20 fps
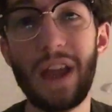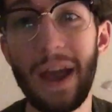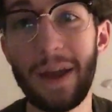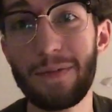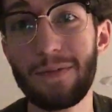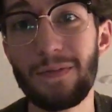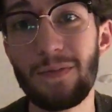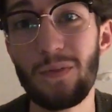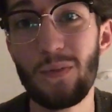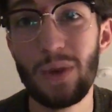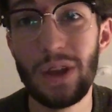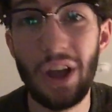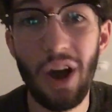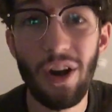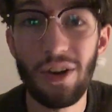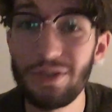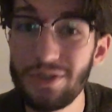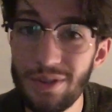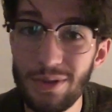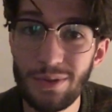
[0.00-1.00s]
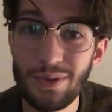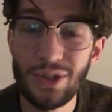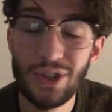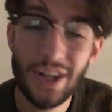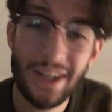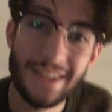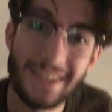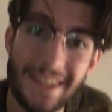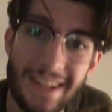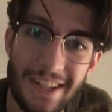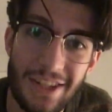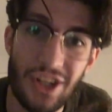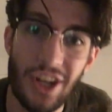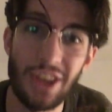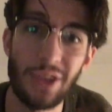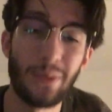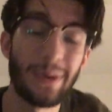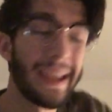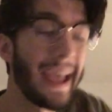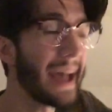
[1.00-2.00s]
And we also trusted each
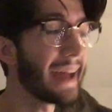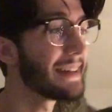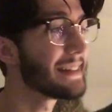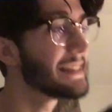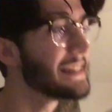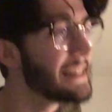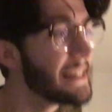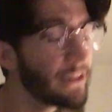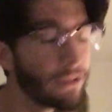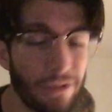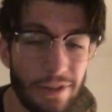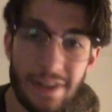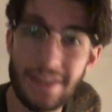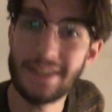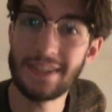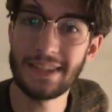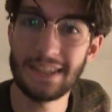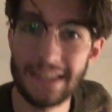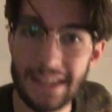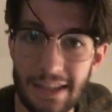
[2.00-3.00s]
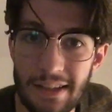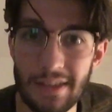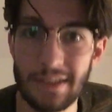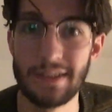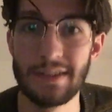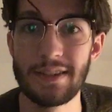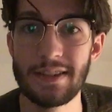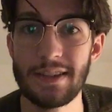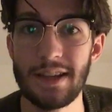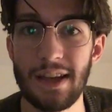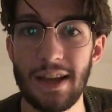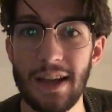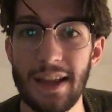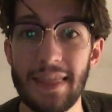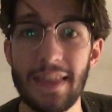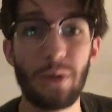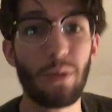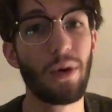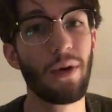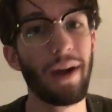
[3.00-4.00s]
other. We had different skills
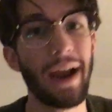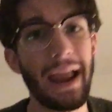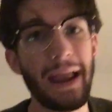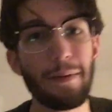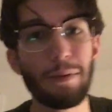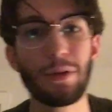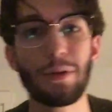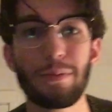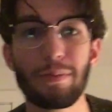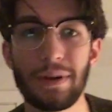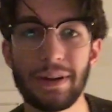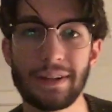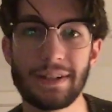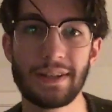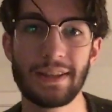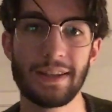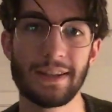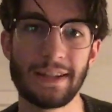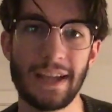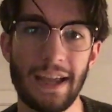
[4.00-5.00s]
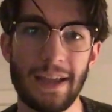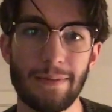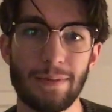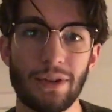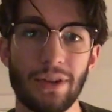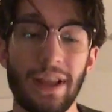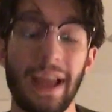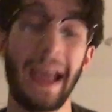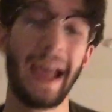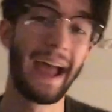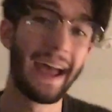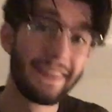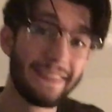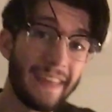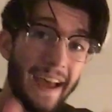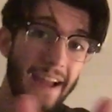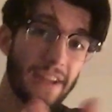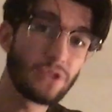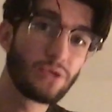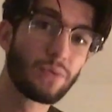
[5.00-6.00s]
that we were able to bring to the table. And
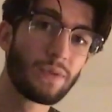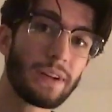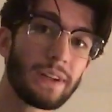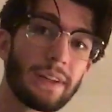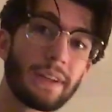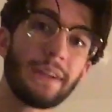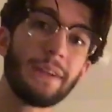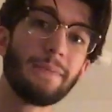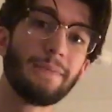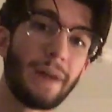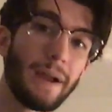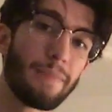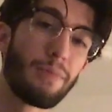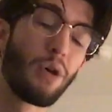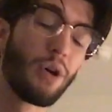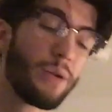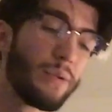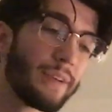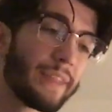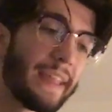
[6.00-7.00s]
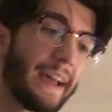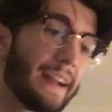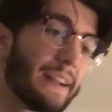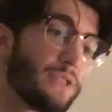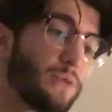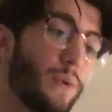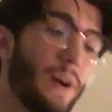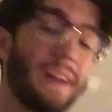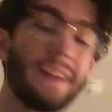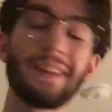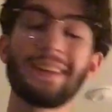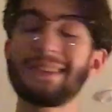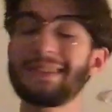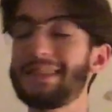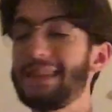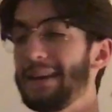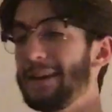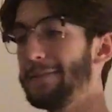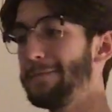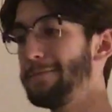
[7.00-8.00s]
that's really my point with that as well,
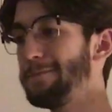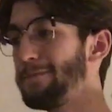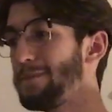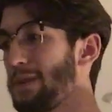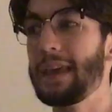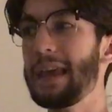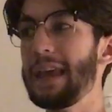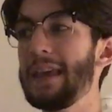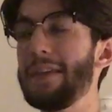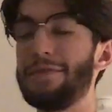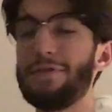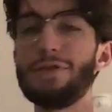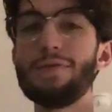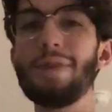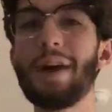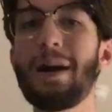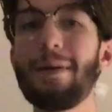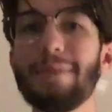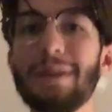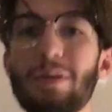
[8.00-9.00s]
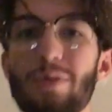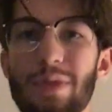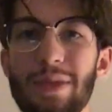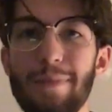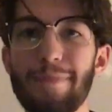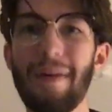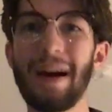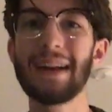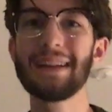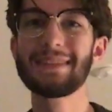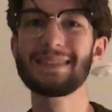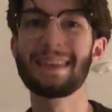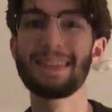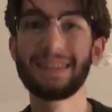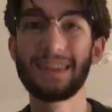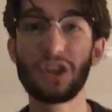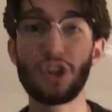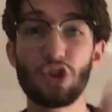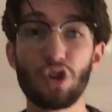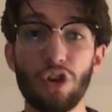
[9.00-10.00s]
is that if you come in with the
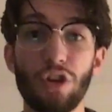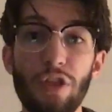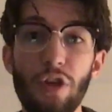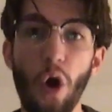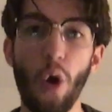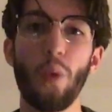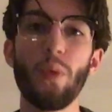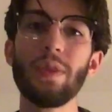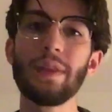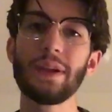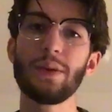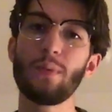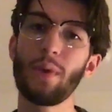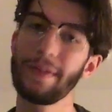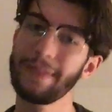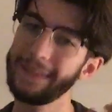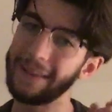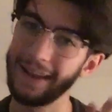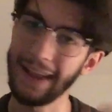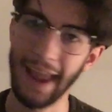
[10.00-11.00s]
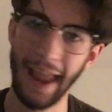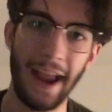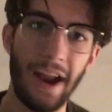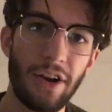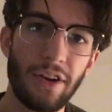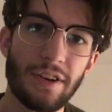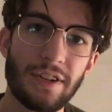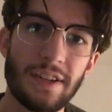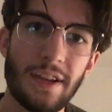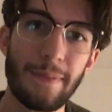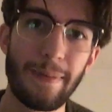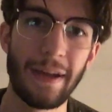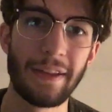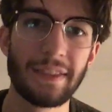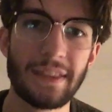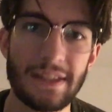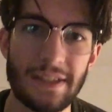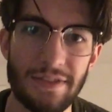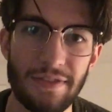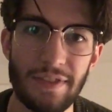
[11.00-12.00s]
mindset that you're the only one that cares
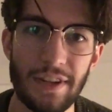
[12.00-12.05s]
about this